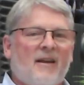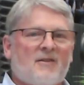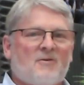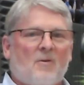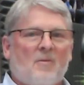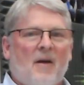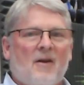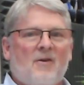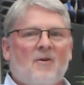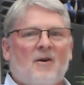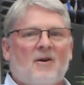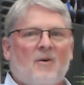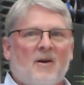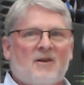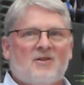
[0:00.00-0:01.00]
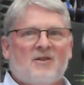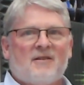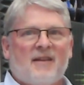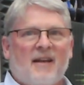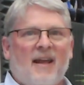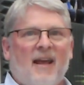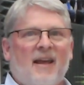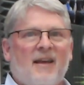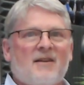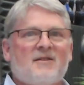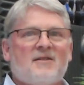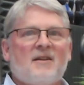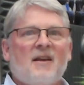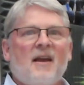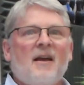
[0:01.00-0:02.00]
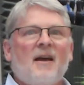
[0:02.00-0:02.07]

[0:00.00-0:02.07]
As a reminder, our question today is,